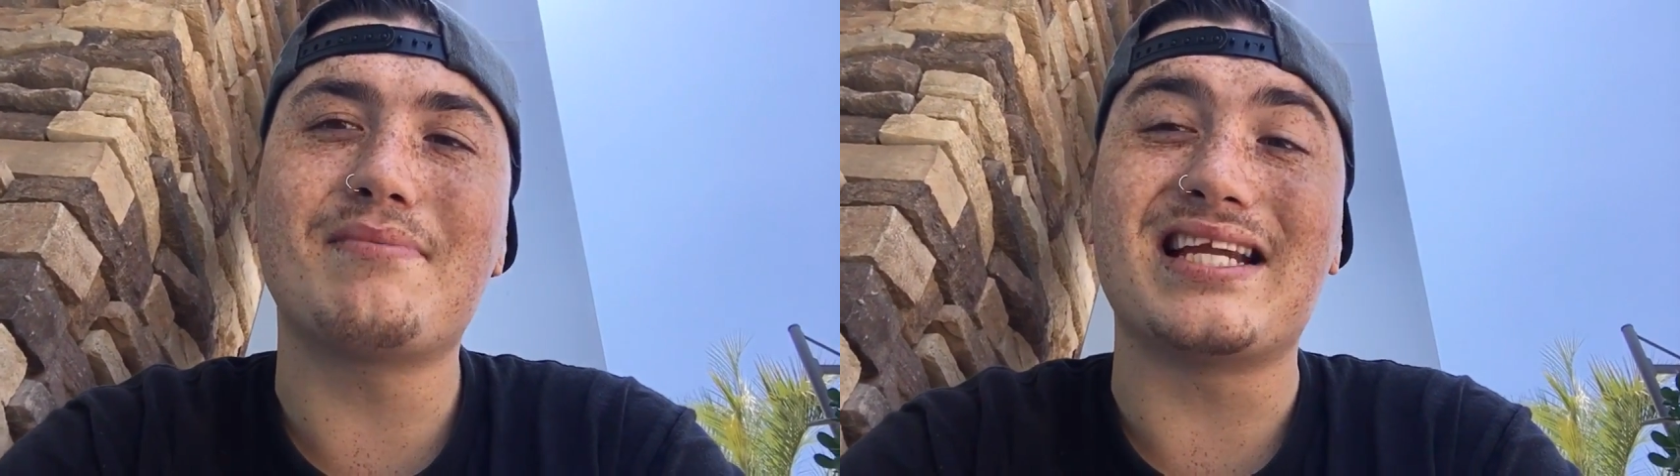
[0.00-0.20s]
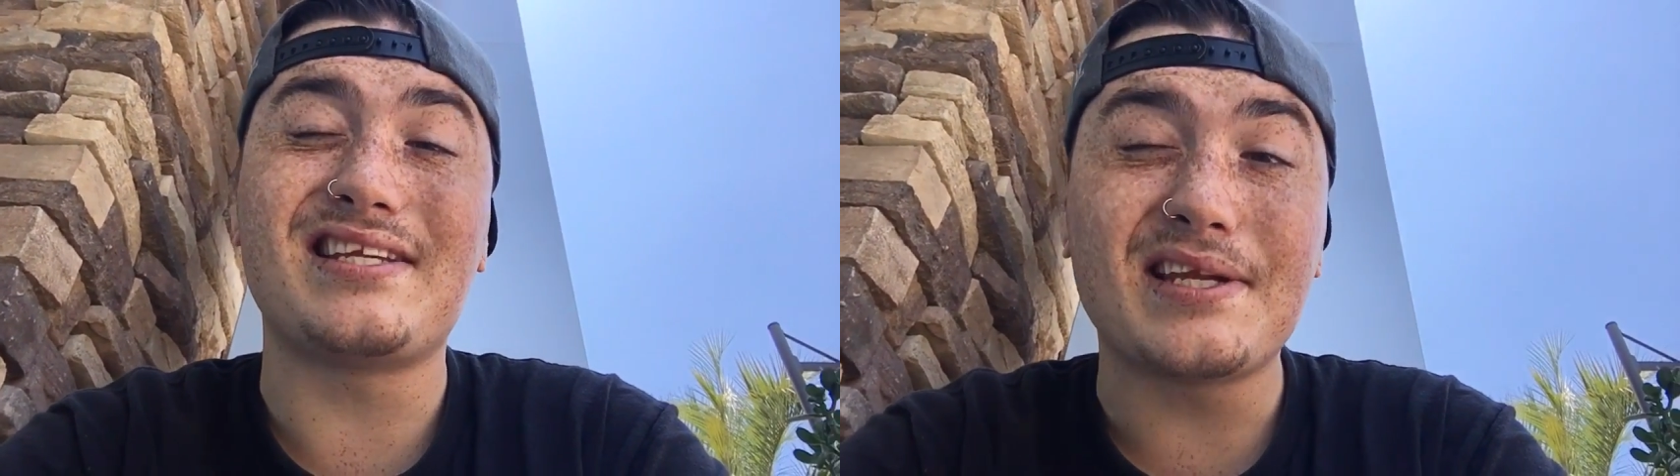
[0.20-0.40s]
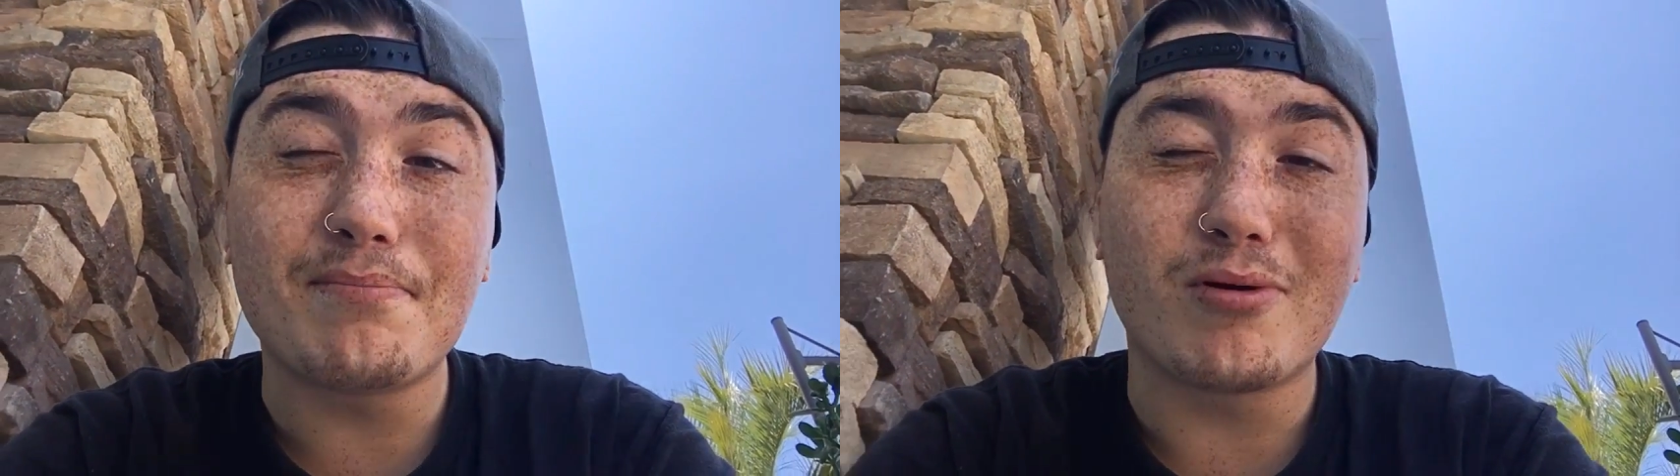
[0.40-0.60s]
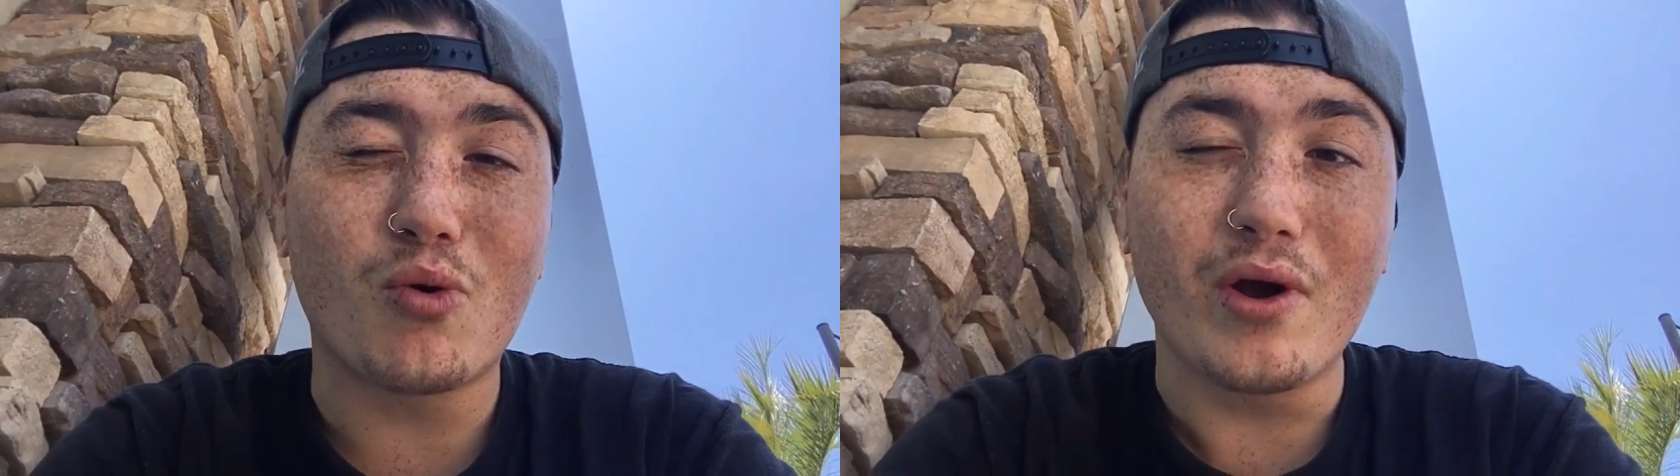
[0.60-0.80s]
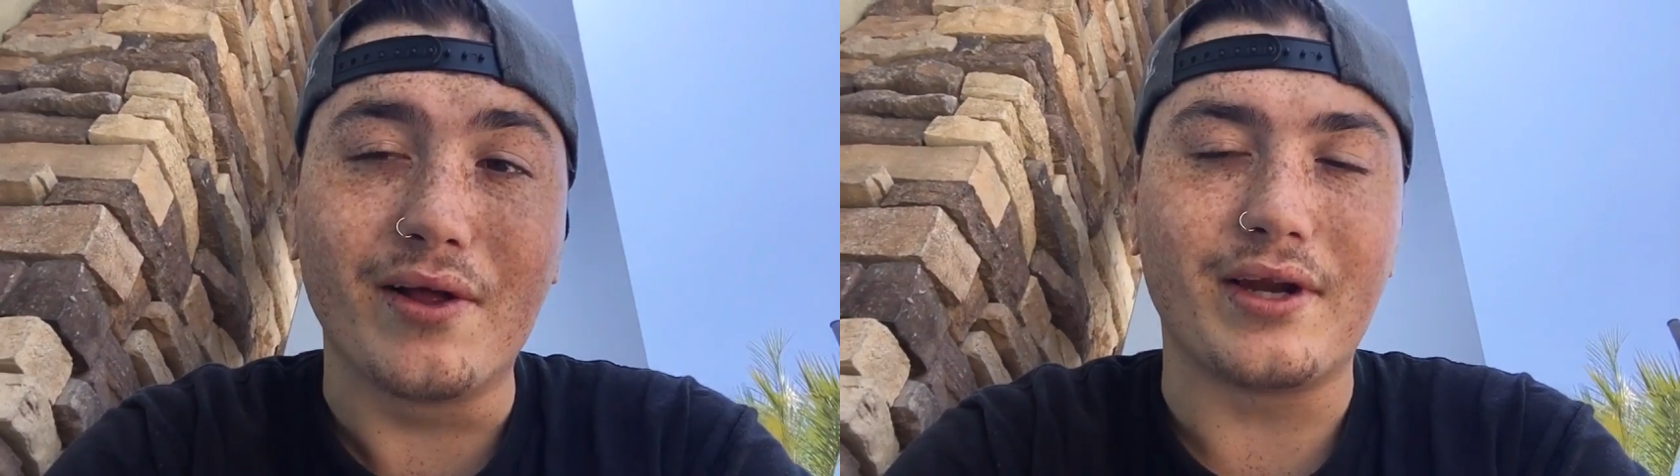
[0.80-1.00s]
but I didn't
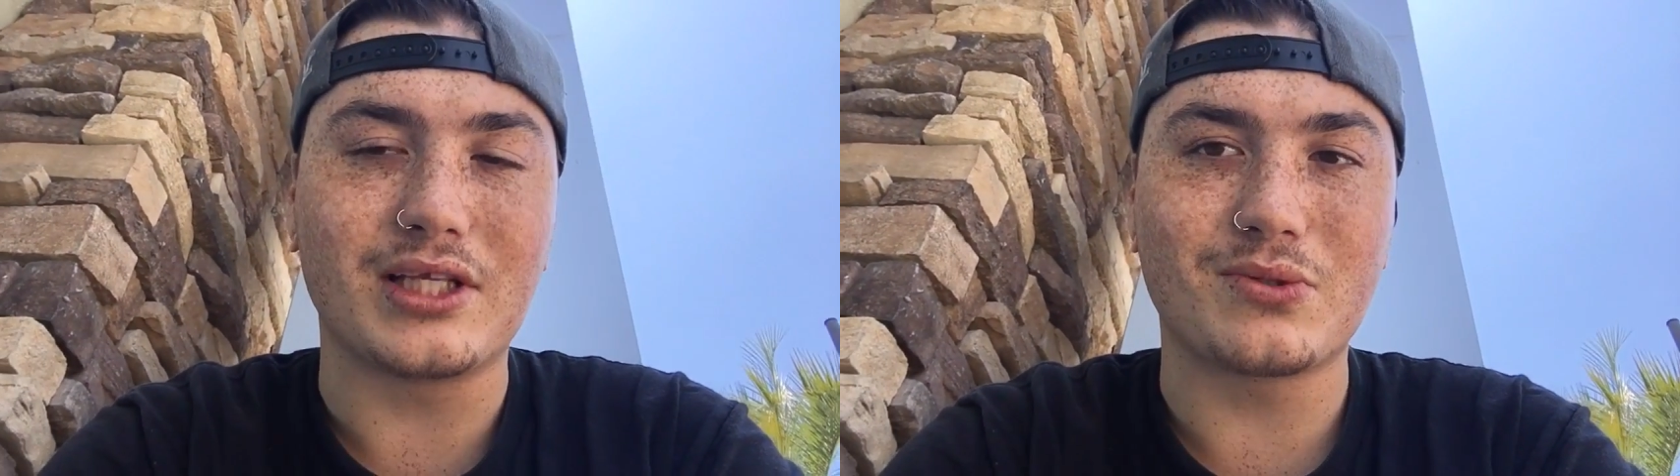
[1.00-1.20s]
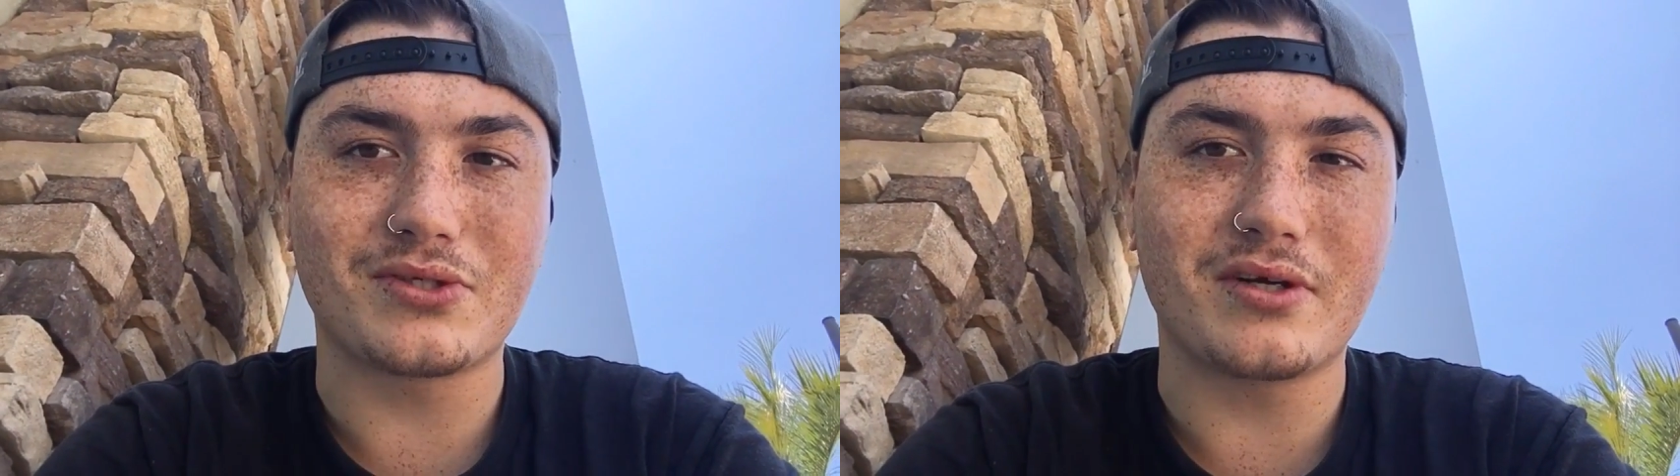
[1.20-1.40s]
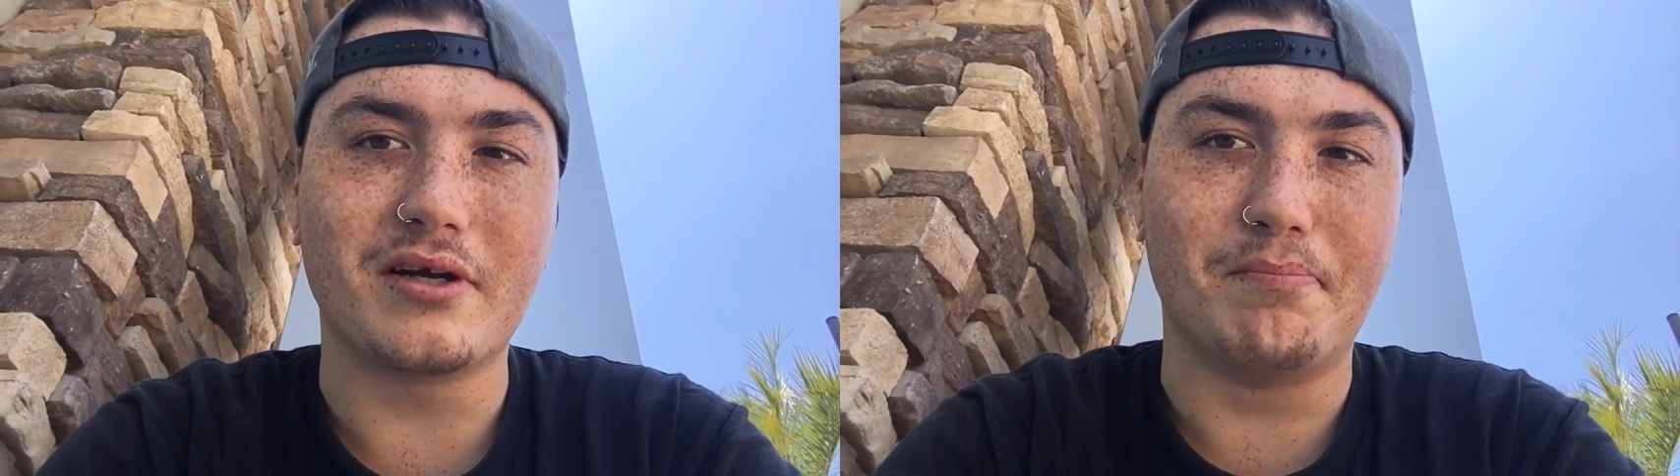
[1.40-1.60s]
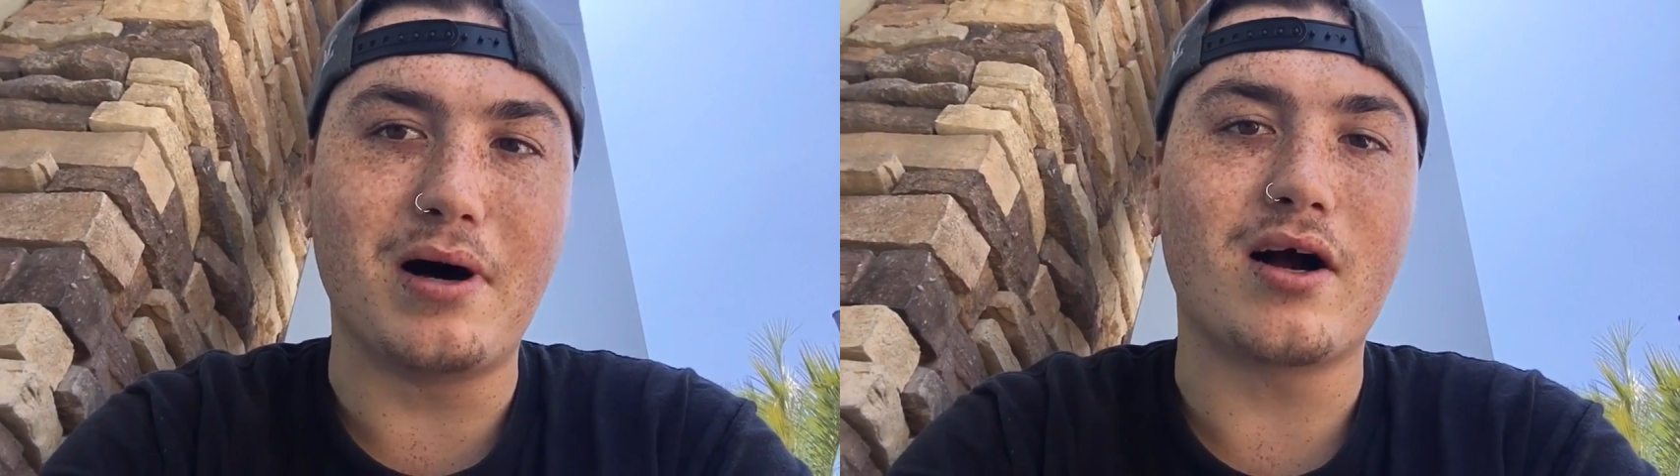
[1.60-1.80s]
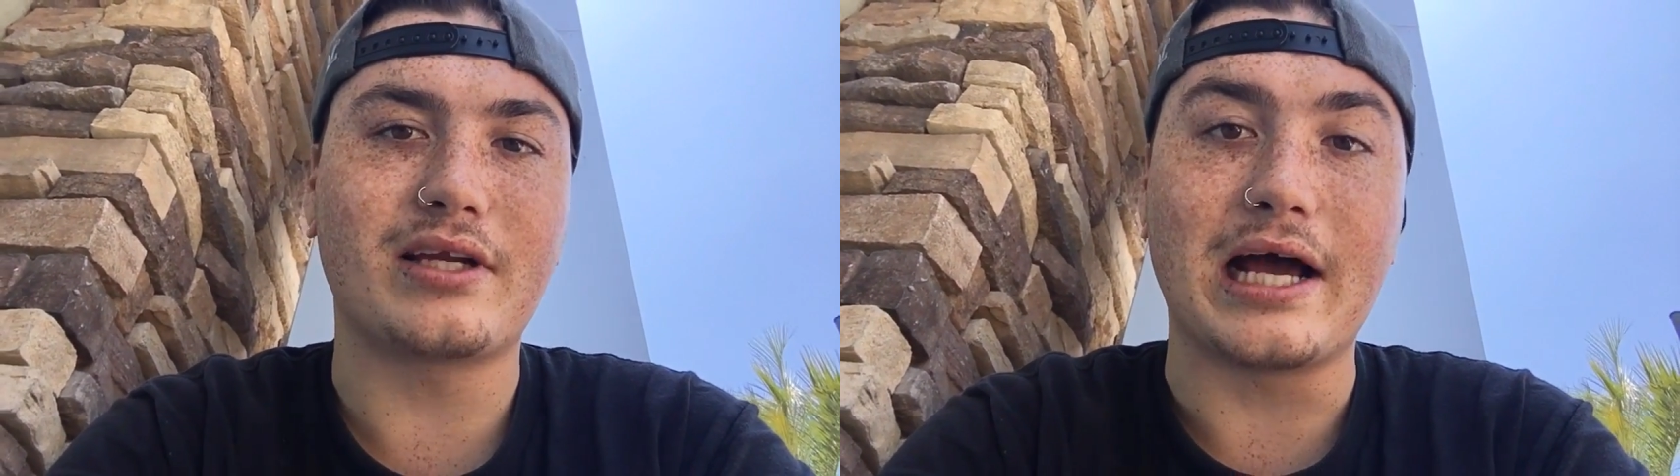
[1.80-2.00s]
put oil in it, so it started to
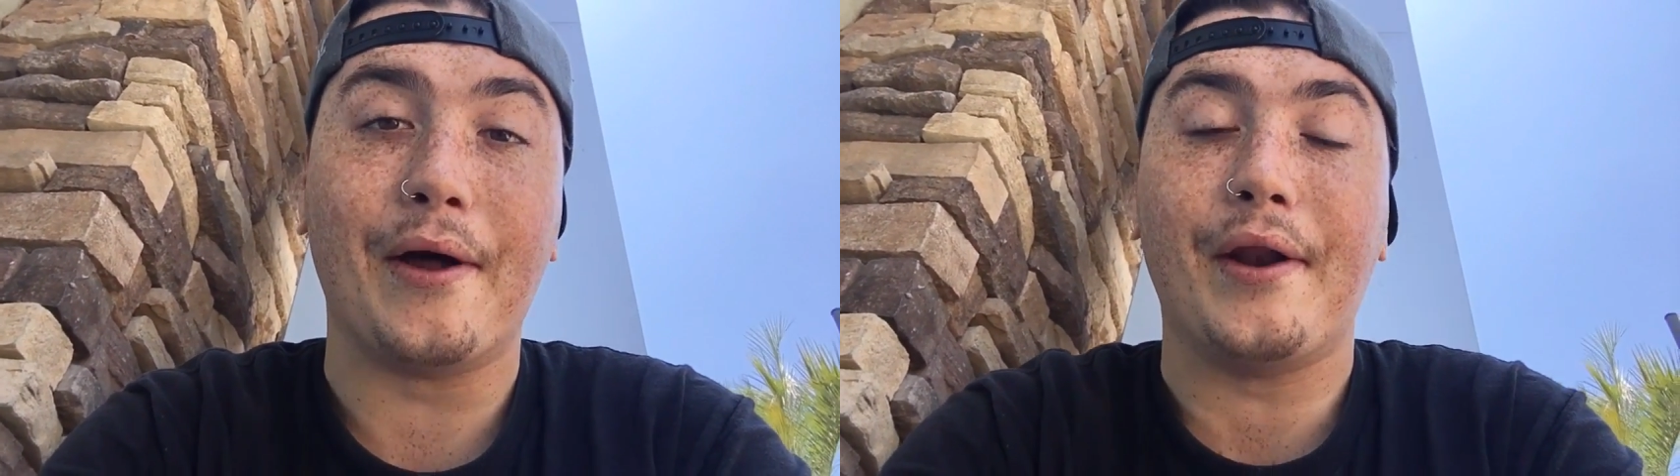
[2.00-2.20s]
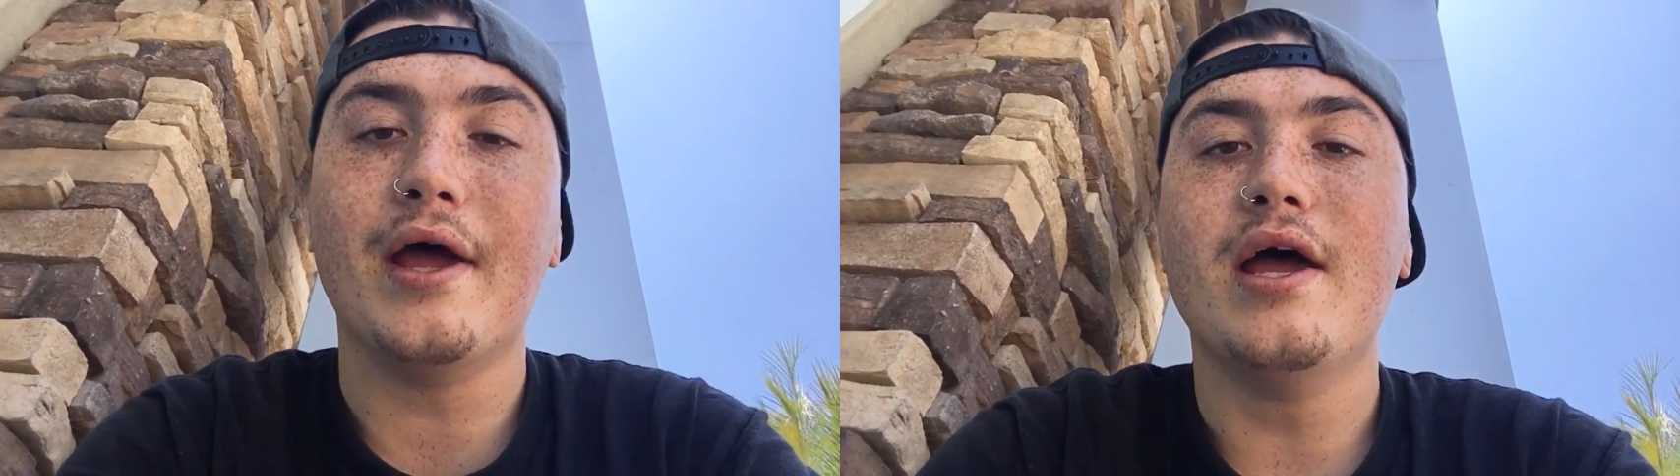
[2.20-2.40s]
bog down.